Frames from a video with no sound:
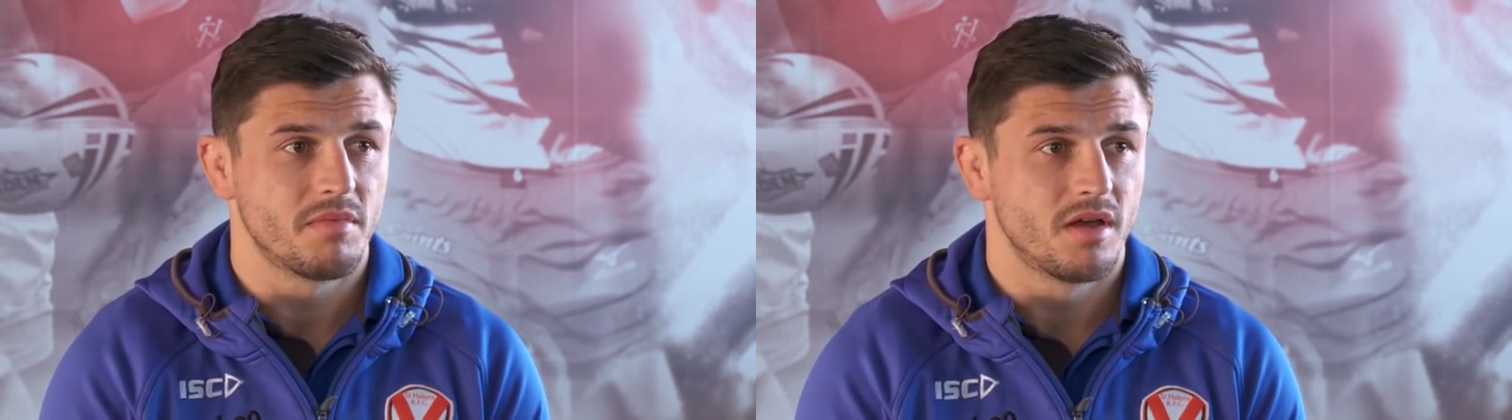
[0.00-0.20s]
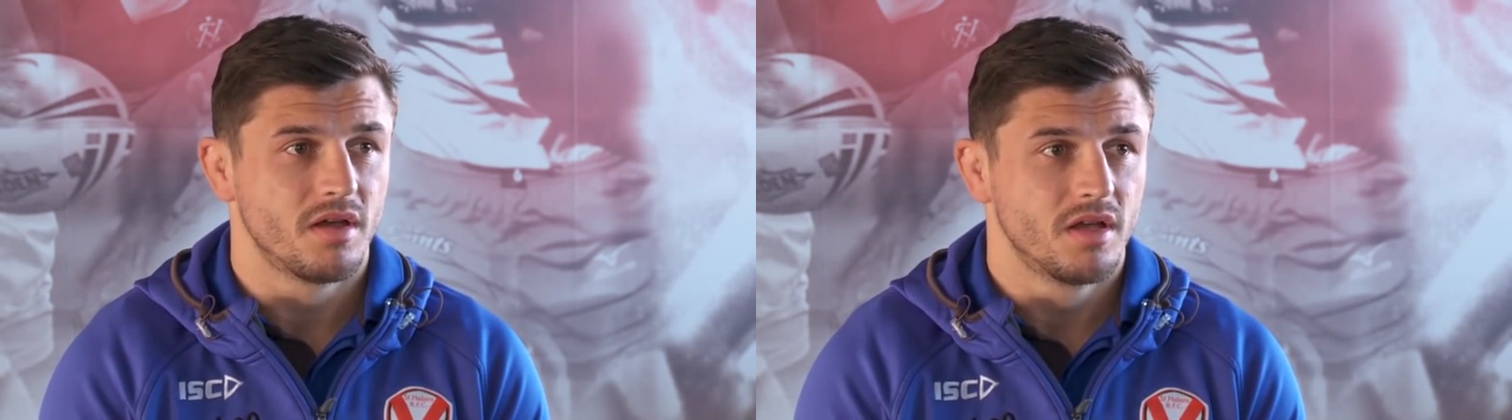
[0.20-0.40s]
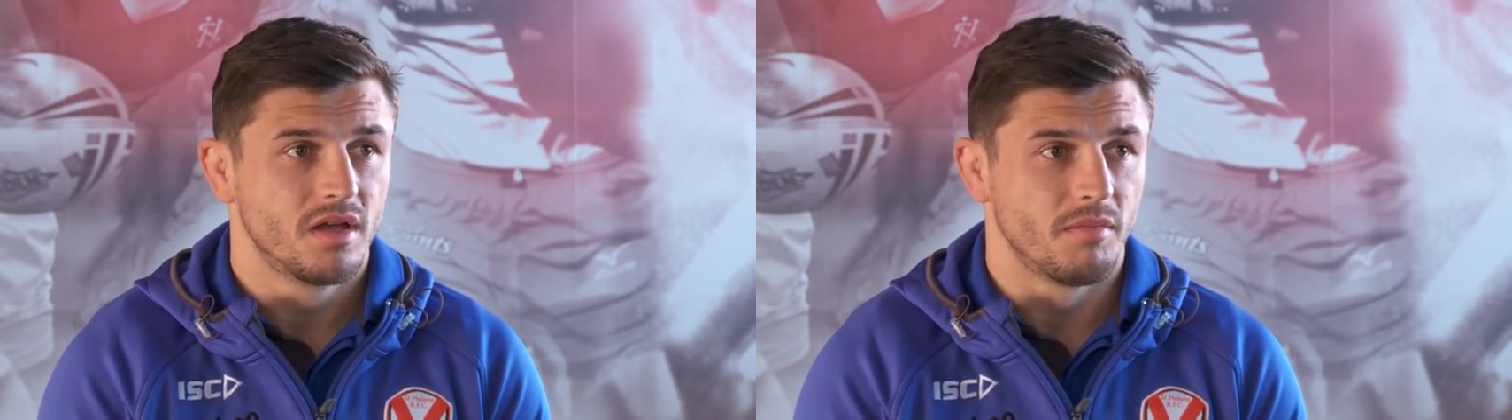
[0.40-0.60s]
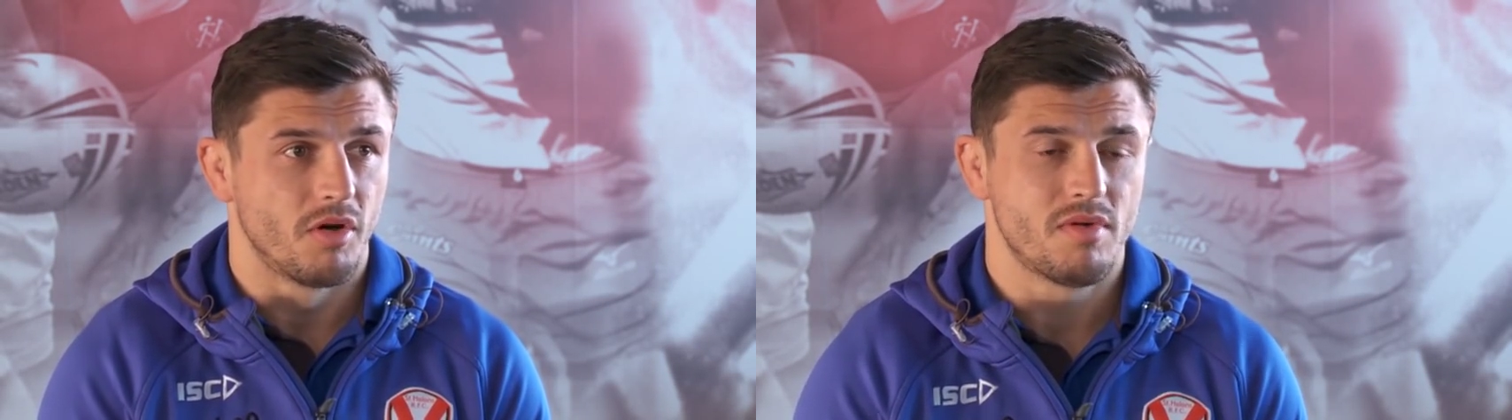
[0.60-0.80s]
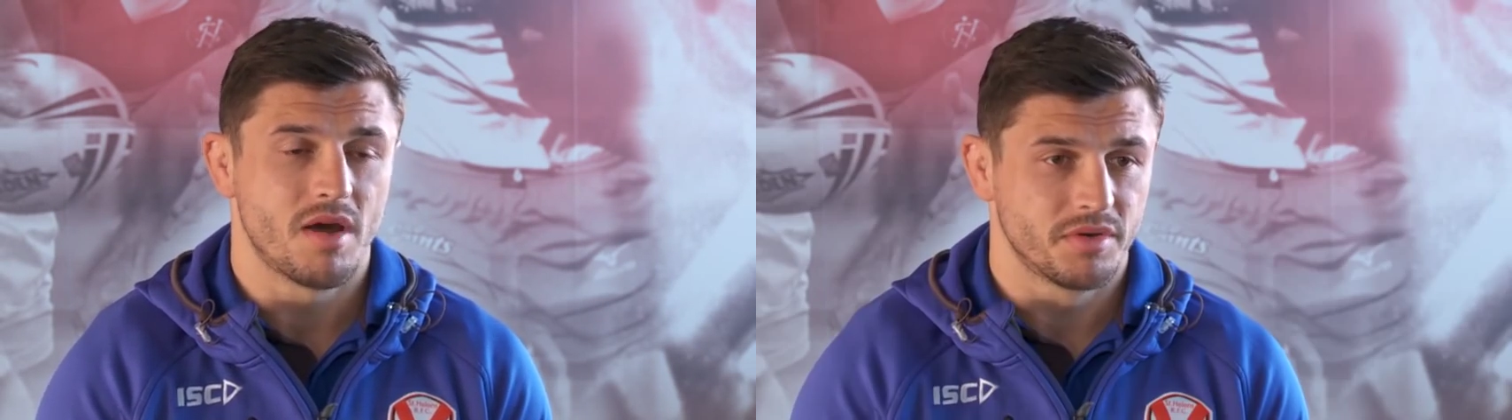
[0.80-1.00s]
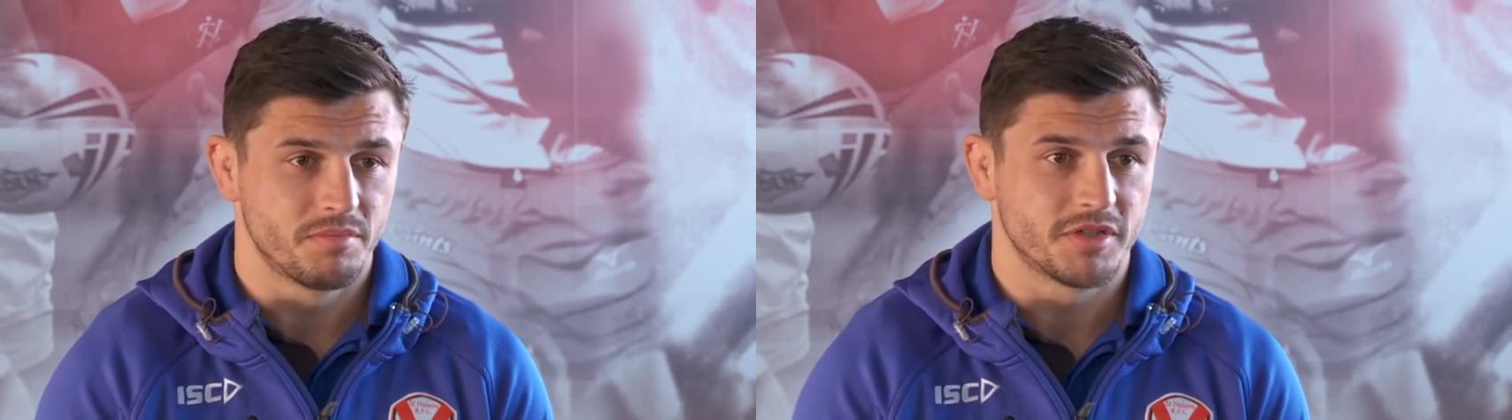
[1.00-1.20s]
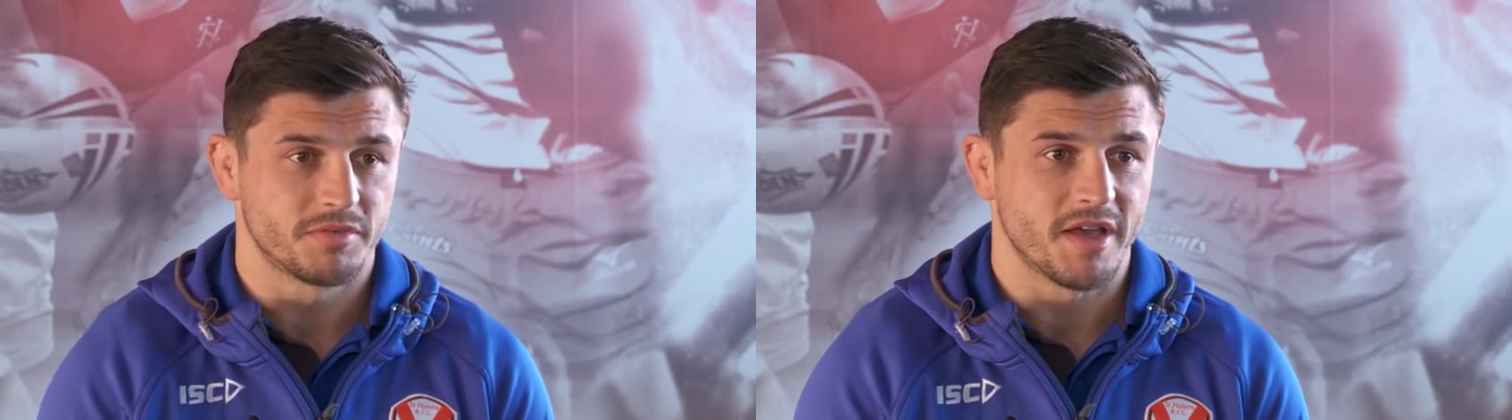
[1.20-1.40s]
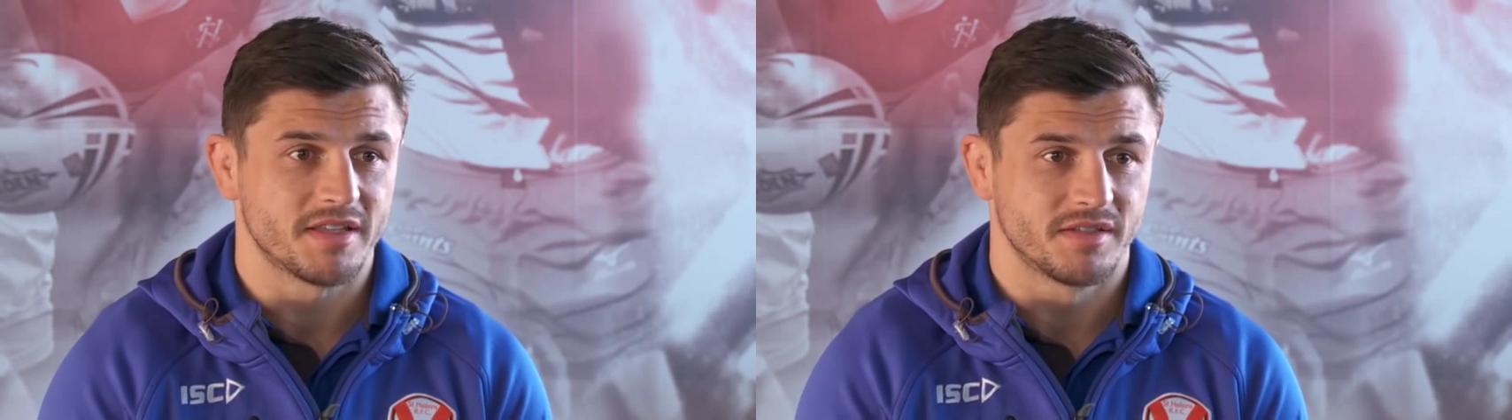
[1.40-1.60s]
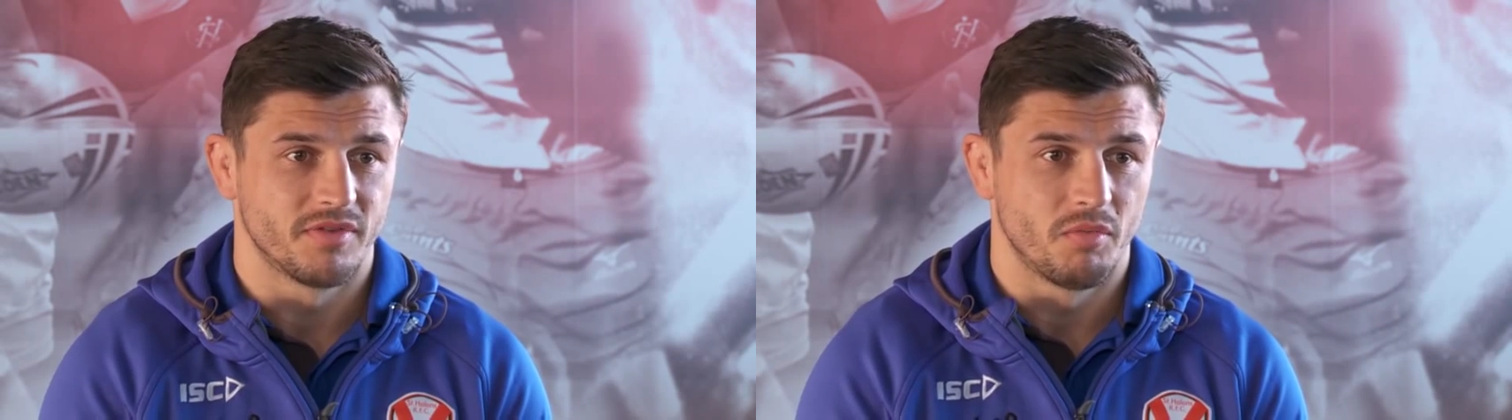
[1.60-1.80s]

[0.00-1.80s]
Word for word: a, more rounded perspective